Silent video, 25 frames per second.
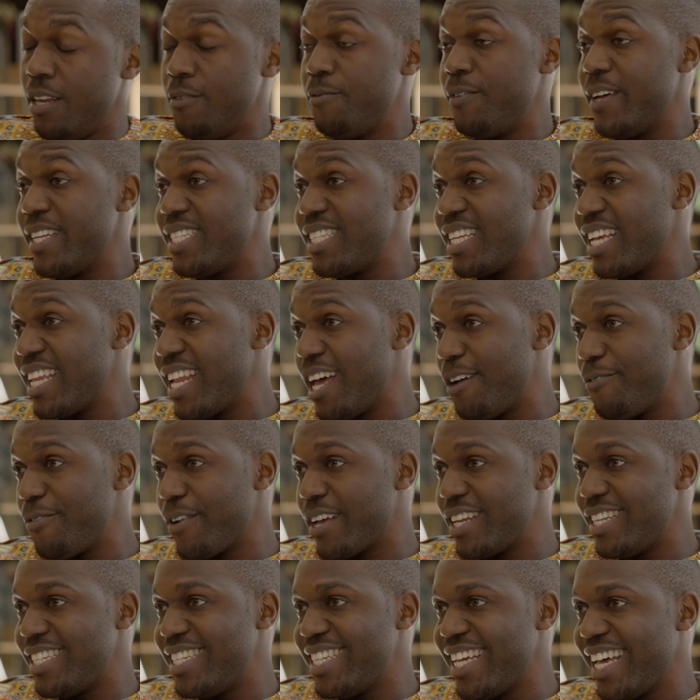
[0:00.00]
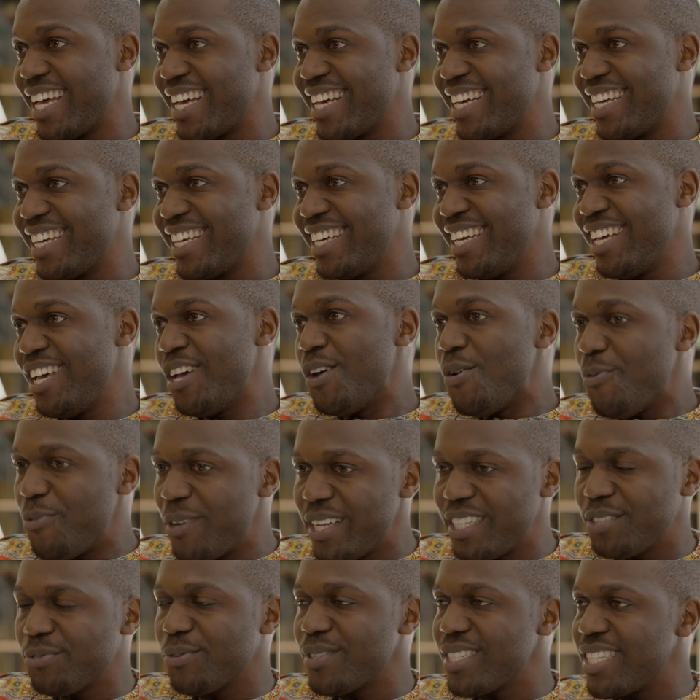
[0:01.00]
investing in African tech,
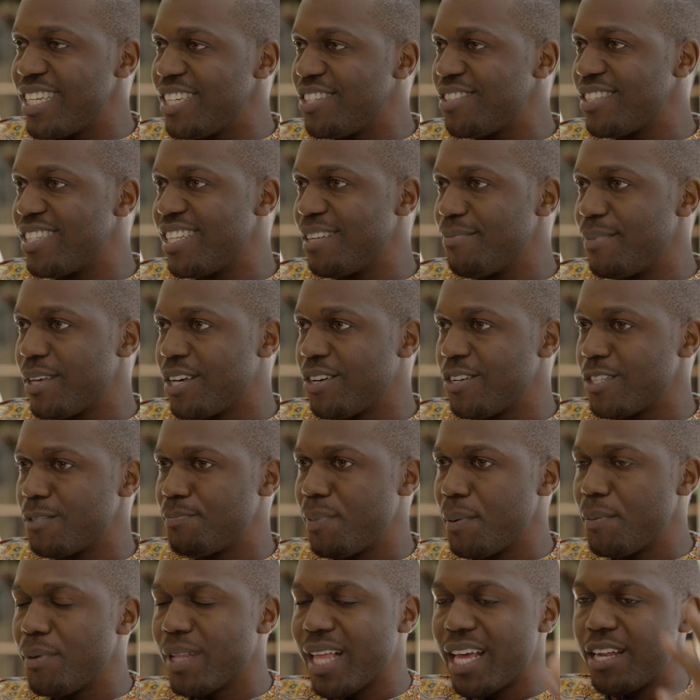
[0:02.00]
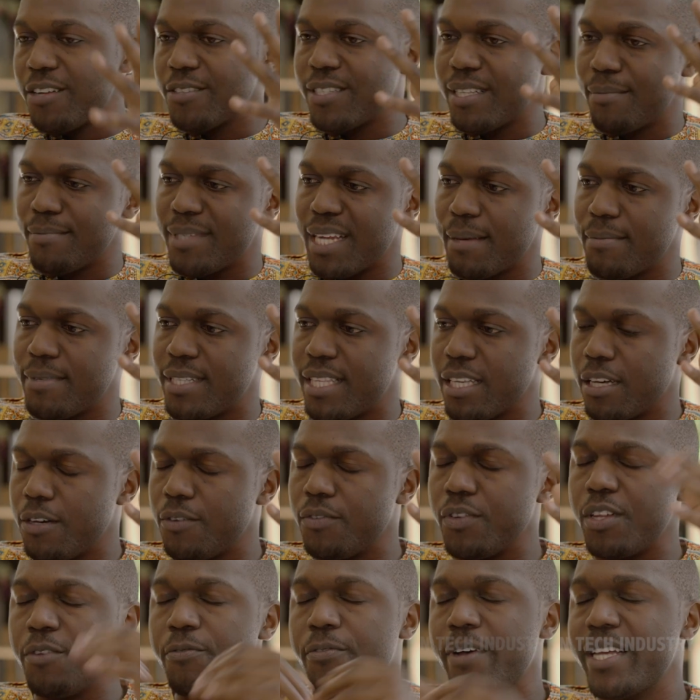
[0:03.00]
which was interesting because people kind of sometimes think
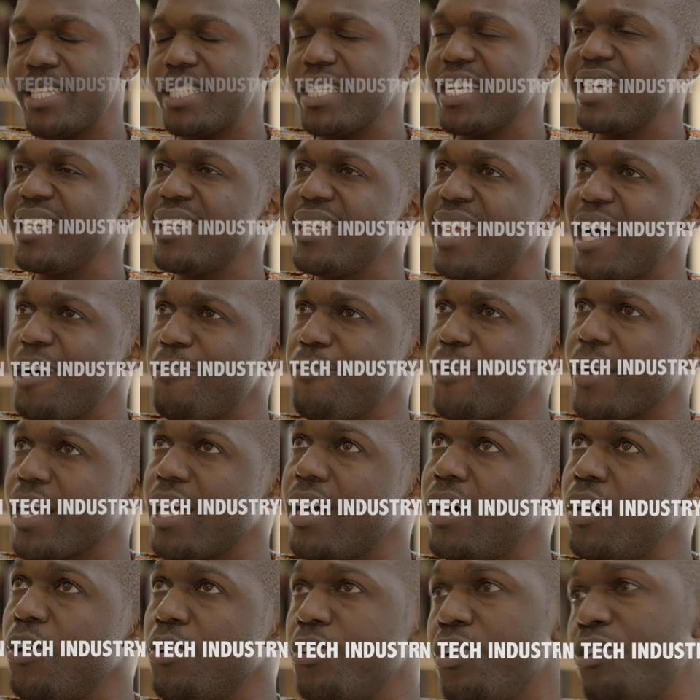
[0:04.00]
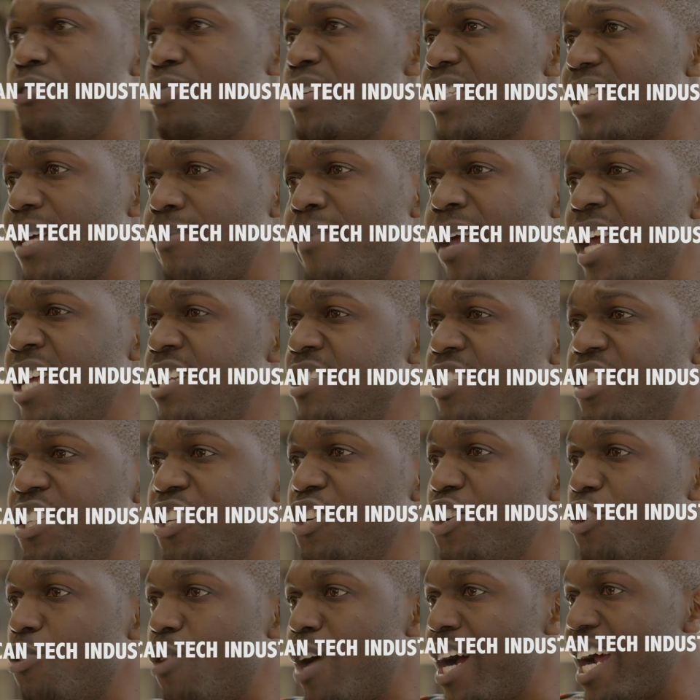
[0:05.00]
of investing in Africa, oh, you're doing some
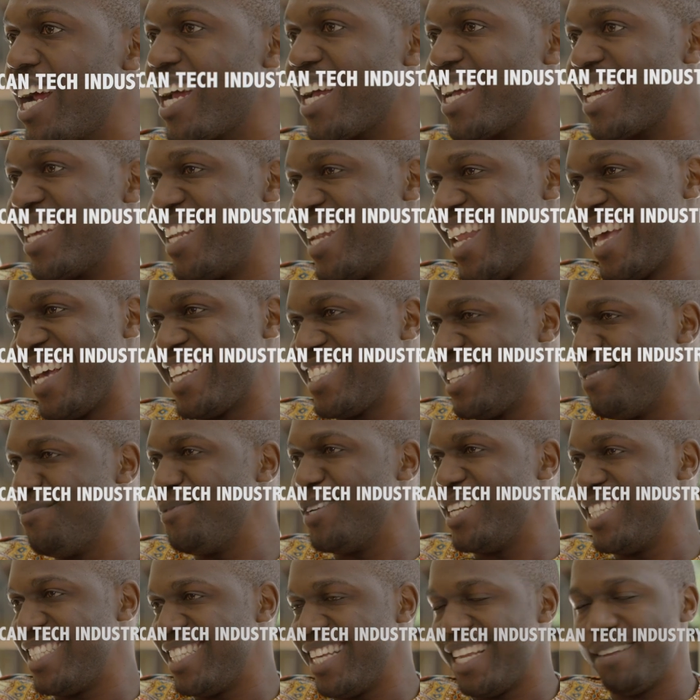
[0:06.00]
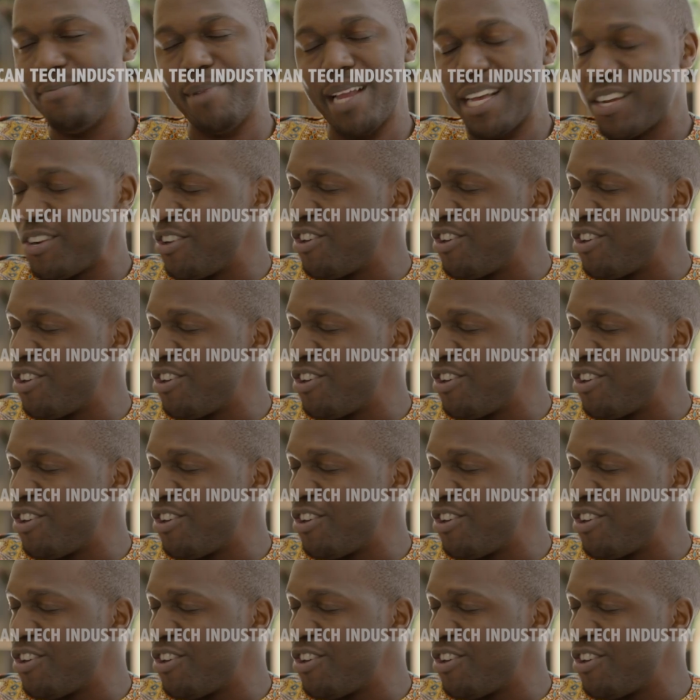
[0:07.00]
NGO work, like somebody said. I'm like,